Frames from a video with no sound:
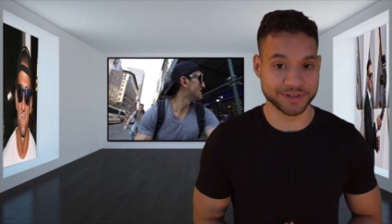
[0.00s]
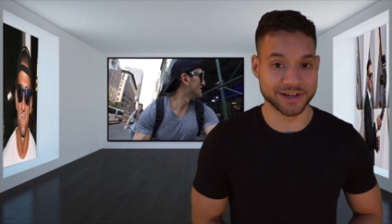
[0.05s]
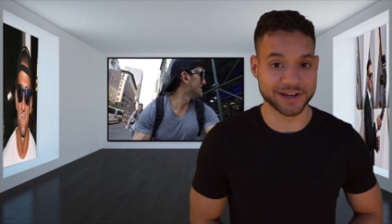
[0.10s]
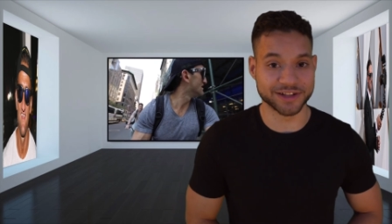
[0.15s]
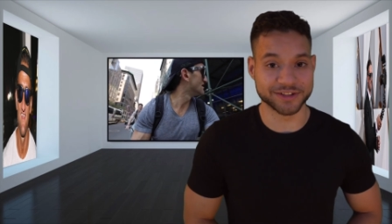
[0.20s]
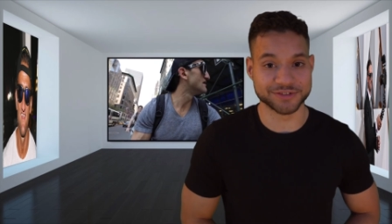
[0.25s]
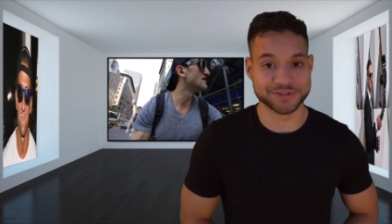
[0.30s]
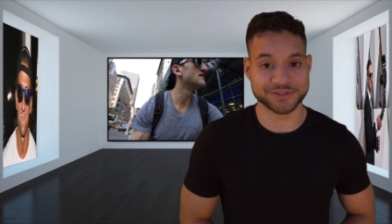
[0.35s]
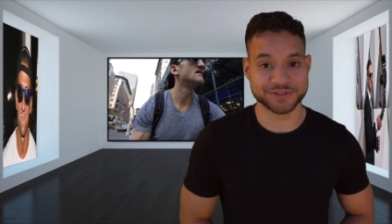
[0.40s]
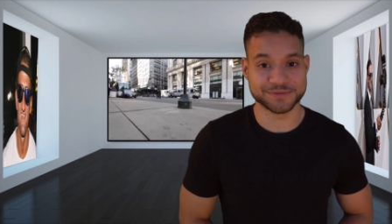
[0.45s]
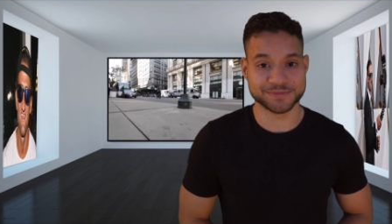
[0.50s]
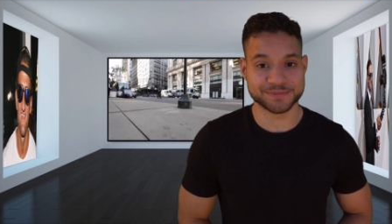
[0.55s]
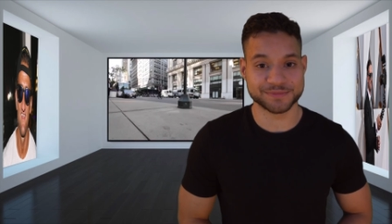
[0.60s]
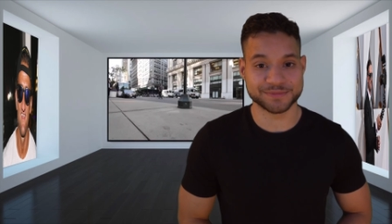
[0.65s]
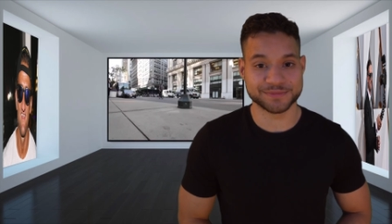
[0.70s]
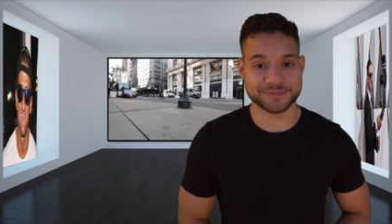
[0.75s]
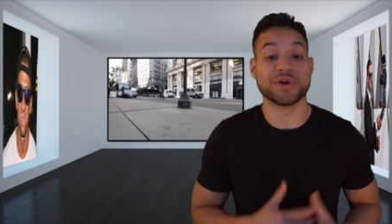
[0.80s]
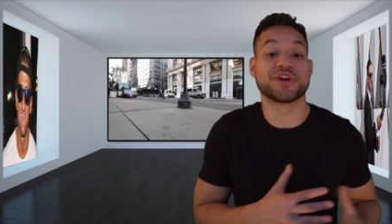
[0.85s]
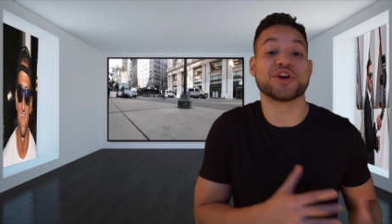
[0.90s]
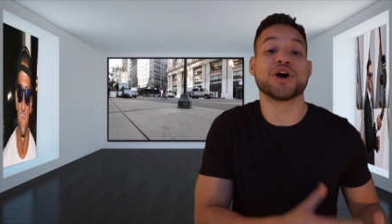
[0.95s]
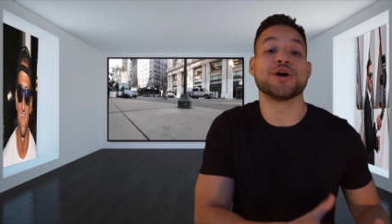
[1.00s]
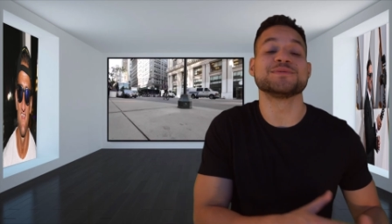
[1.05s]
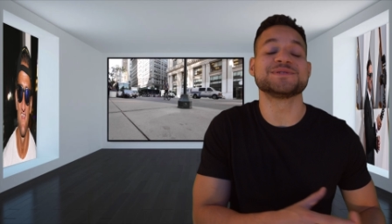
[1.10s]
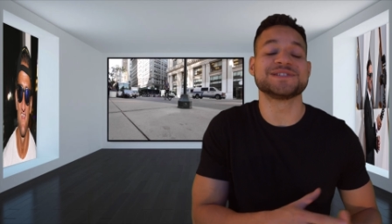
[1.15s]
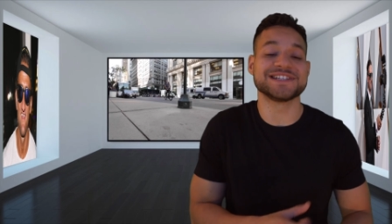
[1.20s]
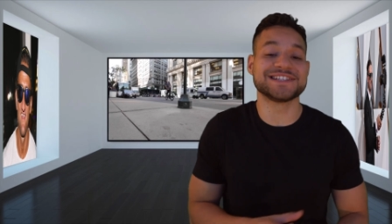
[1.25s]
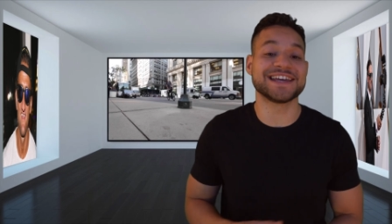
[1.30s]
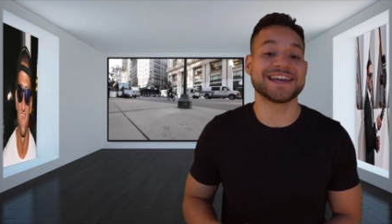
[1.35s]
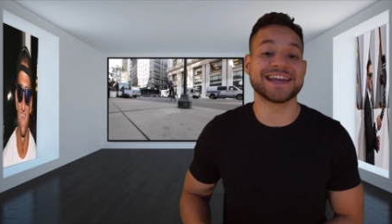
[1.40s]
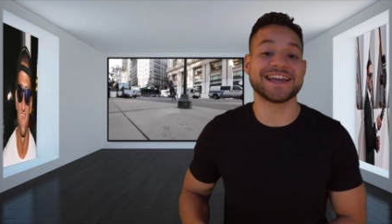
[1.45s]
When it comes
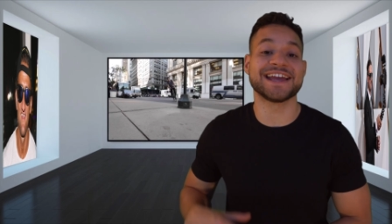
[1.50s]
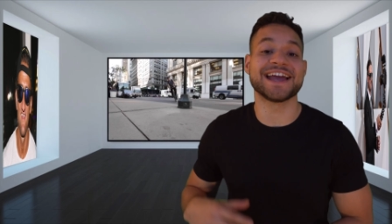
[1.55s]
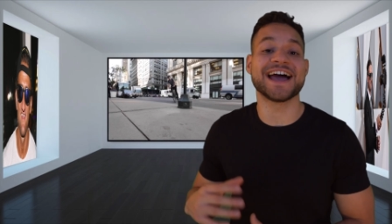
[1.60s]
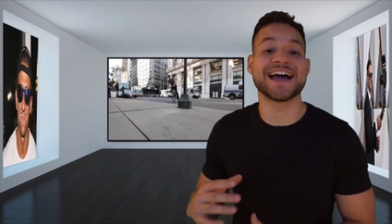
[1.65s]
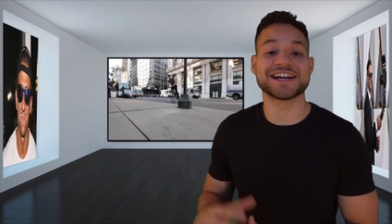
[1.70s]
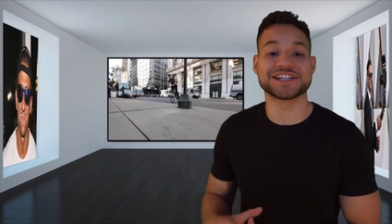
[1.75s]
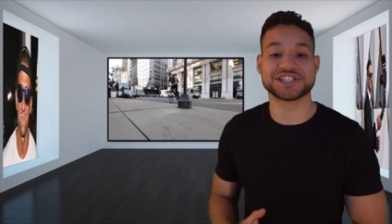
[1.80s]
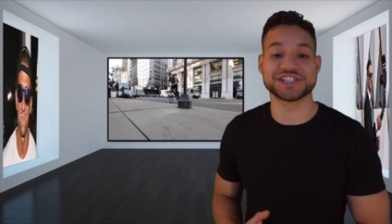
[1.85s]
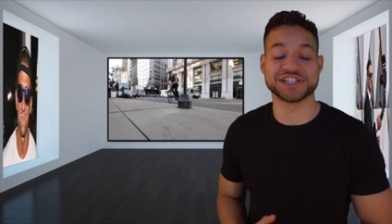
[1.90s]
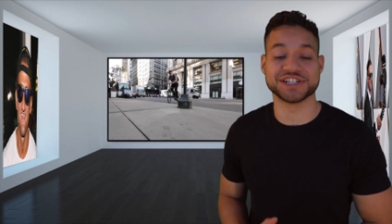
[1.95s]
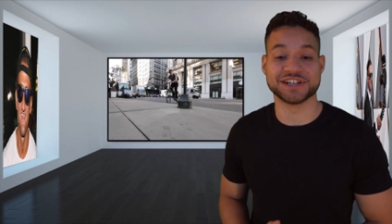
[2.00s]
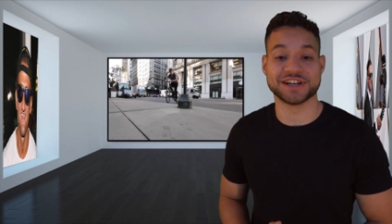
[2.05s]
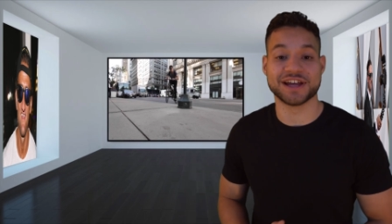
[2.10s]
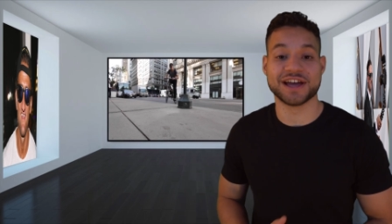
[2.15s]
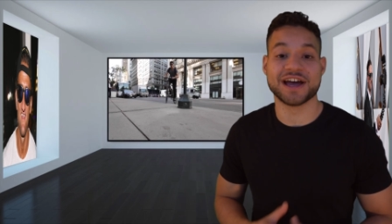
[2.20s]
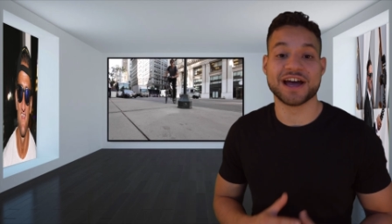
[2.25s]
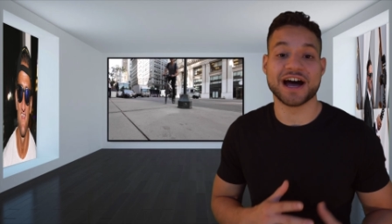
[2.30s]
to taking action,